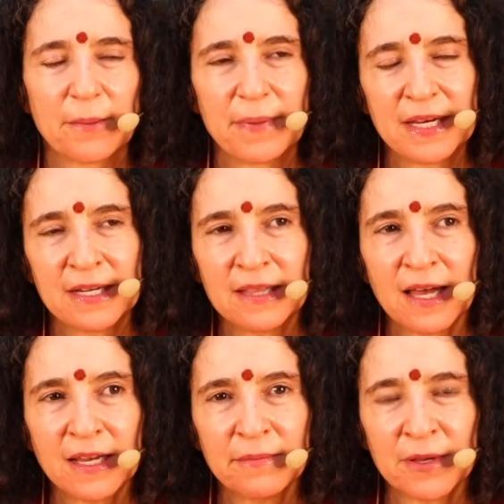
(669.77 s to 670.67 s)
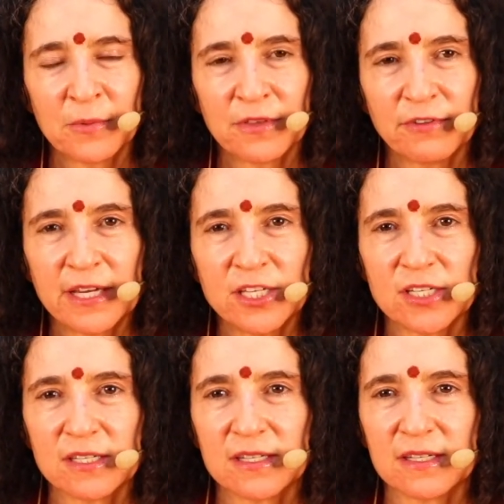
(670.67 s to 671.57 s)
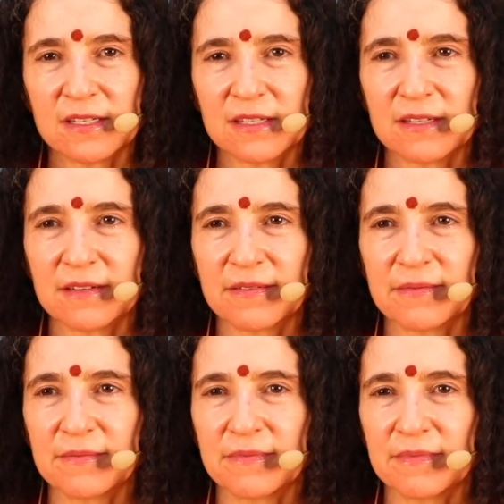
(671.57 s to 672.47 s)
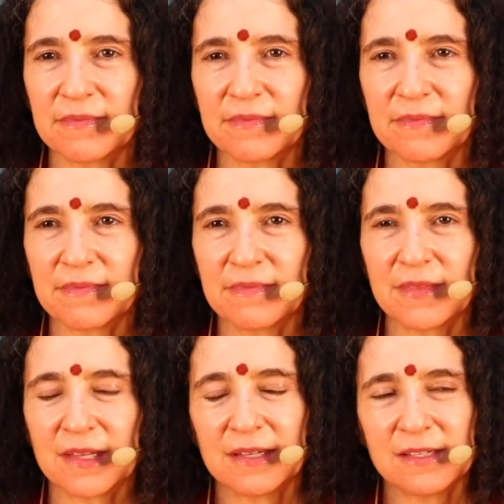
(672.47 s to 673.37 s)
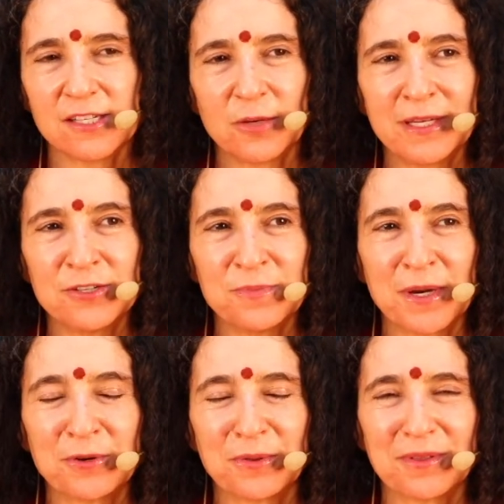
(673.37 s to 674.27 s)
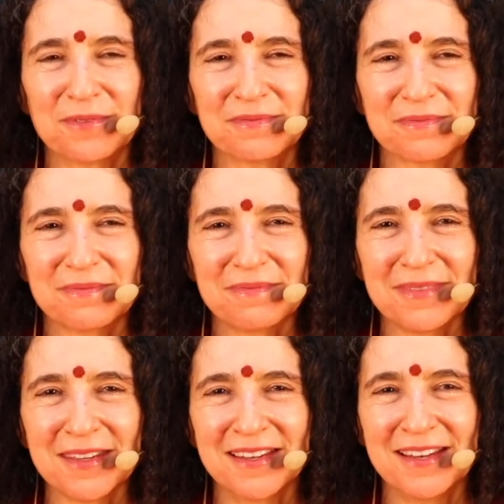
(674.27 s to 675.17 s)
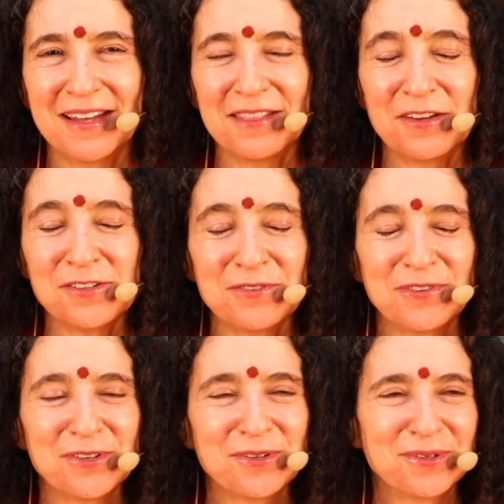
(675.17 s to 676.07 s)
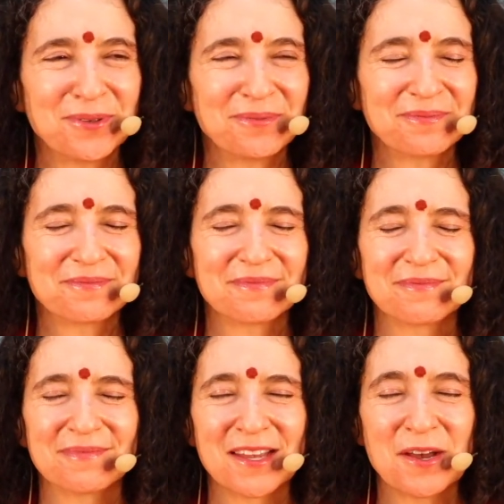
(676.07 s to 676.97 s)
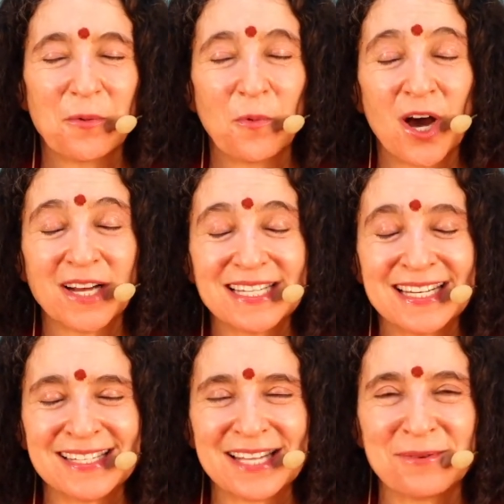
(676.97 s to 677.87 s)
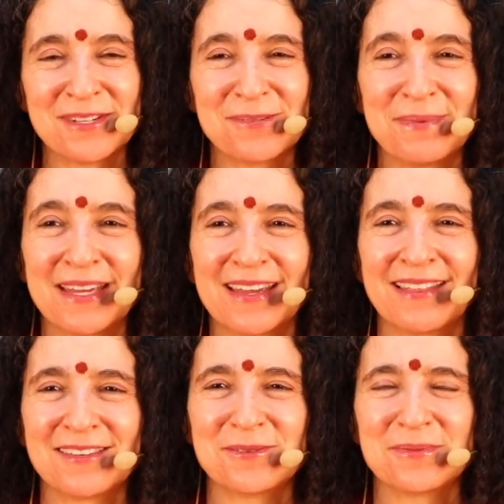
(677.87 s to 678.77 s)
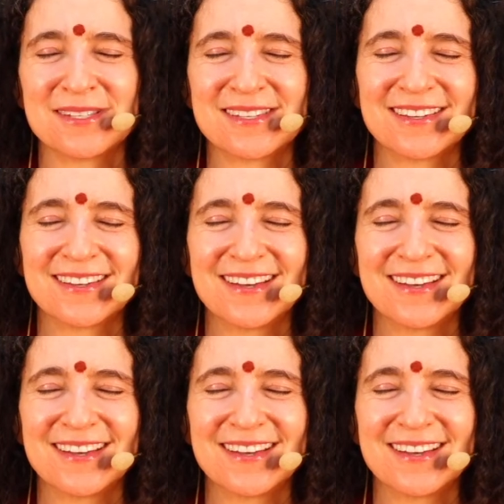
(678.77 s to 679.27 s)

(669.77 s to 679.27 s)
but in alignment with righteousness. So we do both. Those of you who walked in as I was speaking, this was